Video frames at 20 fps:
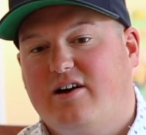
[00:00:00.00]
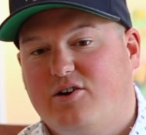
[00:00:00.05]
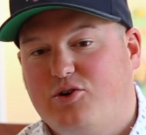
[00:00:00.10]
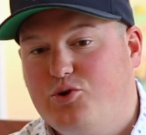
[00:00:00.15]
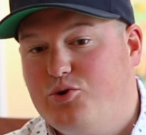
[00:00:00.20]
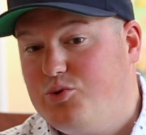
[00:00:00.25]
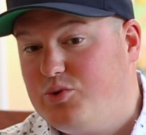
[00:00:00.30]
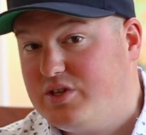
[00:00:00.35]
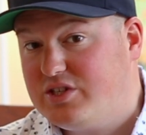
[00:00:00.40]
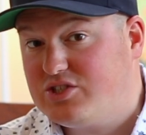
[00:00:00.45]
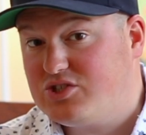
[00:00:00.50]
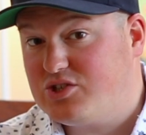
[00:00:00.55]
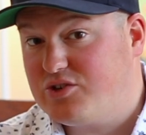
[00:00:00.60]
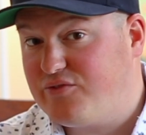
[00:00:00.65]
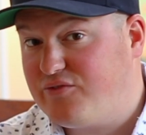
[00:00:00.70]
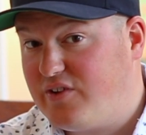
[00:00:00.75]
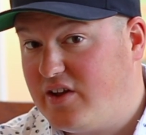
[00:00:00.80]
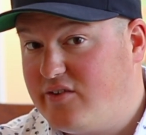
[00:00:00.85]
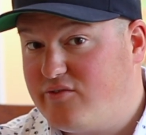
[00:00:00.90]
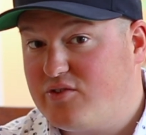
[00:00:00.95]
Who is your
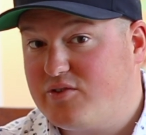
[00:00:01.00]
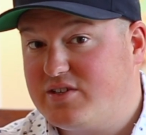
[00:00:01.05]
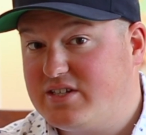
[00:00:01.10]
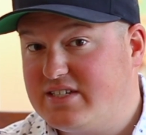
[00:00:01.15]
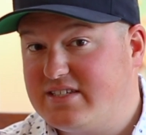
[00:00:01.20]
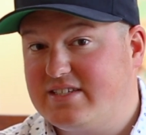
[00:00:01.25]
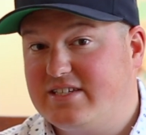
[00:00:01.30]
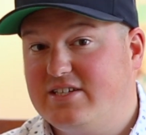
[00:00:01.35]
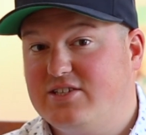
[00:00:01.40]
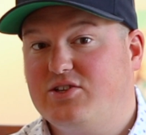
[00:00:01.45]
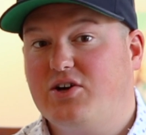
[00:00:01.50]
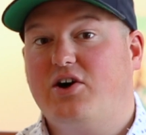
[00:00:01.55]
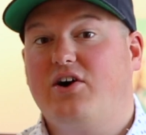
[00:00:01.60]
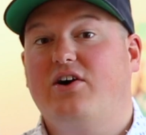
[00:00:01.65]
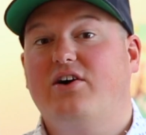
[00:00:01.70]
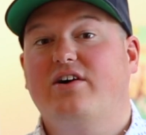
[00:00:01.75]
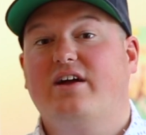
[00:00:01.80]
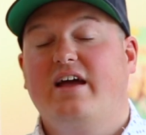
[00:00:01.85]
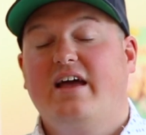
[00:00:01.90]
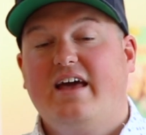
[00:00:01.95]
favorite Disney
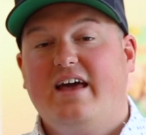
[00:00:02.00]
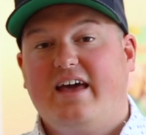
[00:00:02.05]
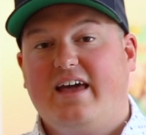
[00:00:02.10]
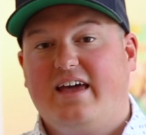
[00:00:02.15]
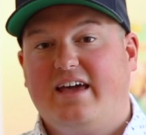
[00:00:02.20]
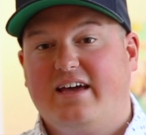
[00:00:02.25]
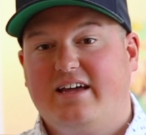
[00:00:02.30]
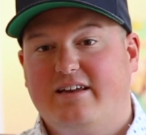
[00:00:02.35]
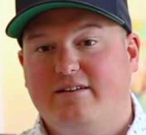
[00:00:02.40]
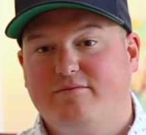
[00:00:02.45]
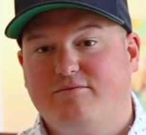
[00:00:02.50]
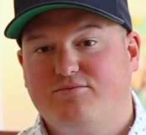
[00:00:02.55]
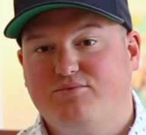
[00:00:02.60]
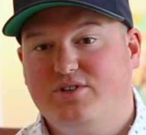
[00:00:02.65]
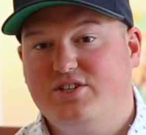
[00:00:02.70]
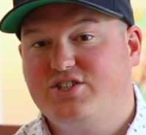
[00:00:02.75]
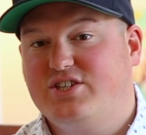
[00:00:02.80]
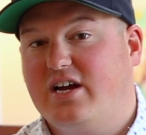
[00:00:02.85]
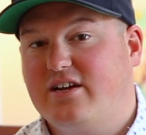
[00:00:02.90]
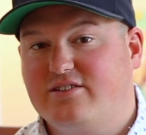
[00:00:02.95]
dog? And
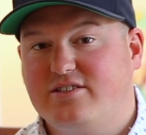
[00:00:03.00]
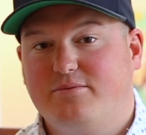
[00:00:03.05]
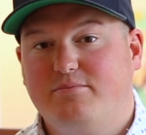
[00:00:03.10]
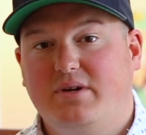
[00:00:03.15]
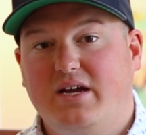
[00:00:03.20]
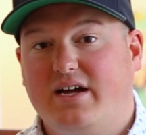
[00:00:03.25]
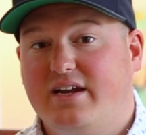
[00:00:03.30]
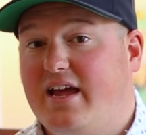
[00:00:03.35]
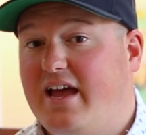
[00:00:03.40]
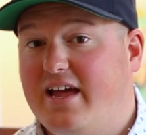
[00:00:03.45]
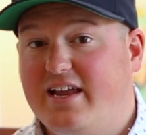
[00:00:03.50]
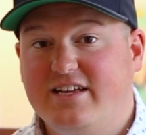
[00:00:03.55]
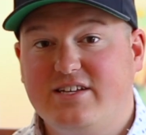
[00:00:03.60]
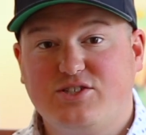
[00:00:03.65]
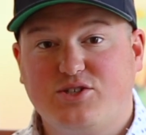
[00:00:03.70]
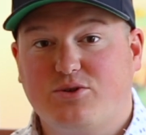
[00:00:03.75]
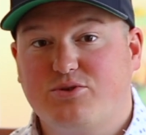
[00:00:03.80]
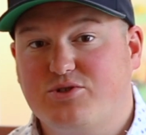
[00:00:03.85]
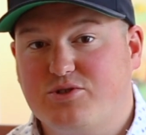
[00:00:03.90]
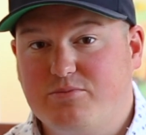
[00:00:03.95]
reach out to me on any
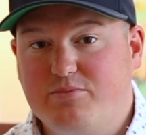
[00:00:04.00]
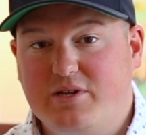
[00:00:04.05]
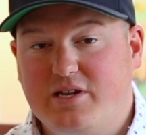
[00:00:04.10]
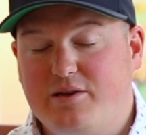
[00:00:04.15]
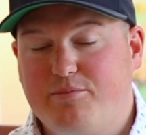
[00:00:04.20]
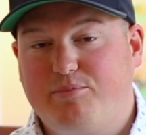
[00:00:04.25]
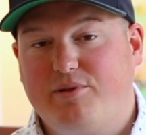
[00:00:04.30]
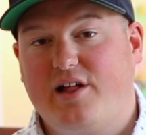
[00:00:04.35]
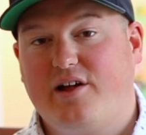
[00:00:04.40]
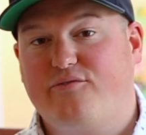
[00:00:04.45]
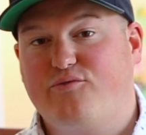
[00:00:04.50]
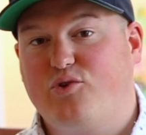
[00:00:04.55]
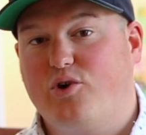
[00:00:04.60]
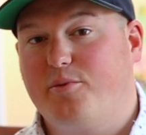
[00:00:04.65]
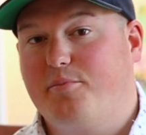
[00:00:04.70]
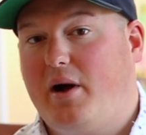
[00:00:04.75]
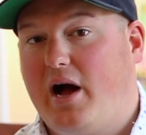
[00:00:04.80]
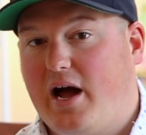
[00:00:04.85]
social media platform.